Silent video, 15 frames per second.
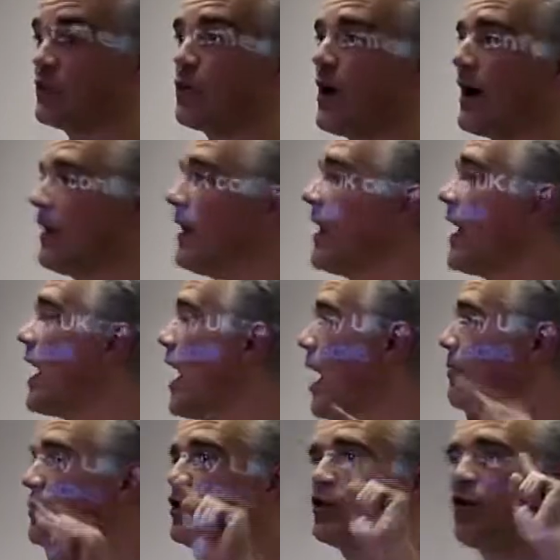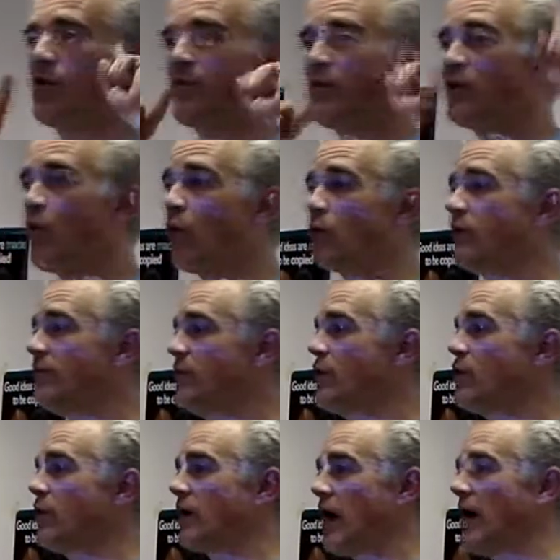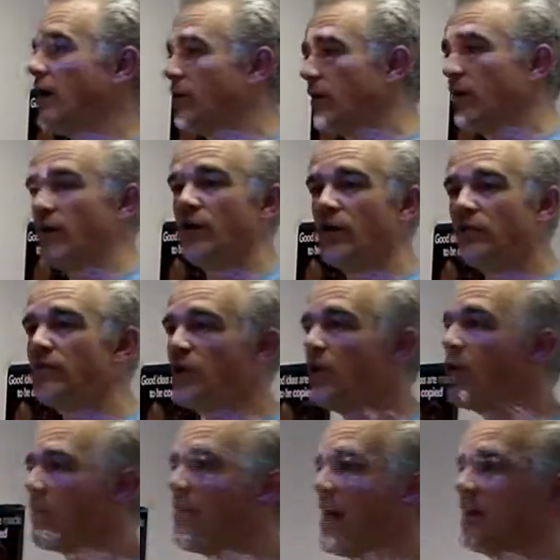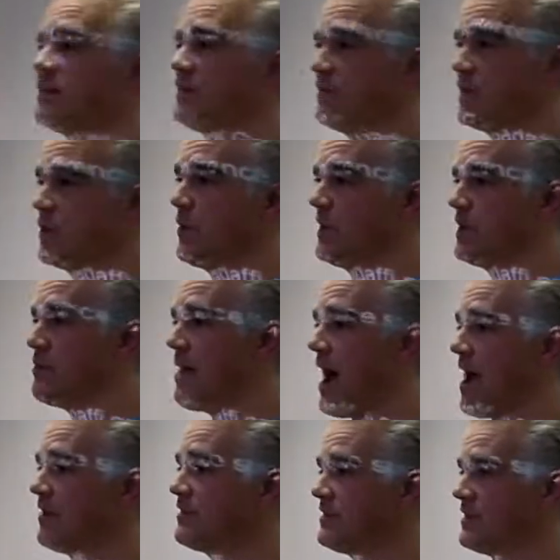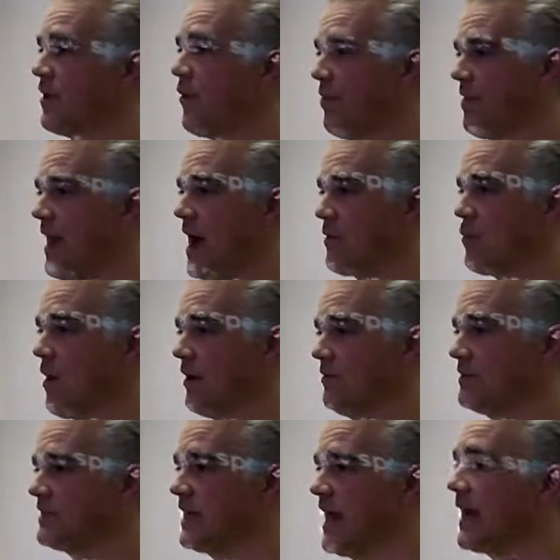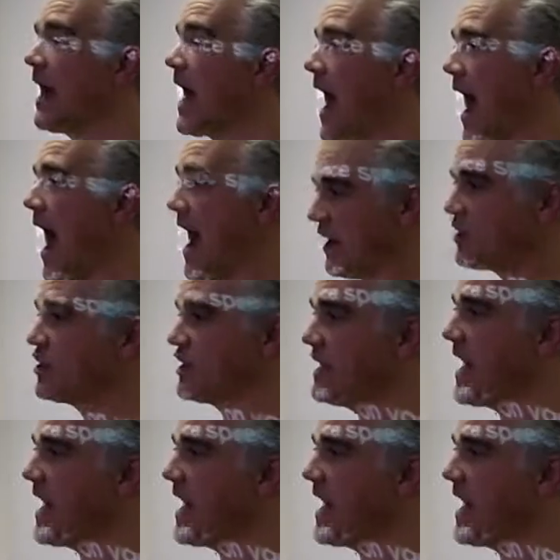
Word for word: Well, I'm sure all of you, are, a lot of you are better doing the maths on that one, and saying actually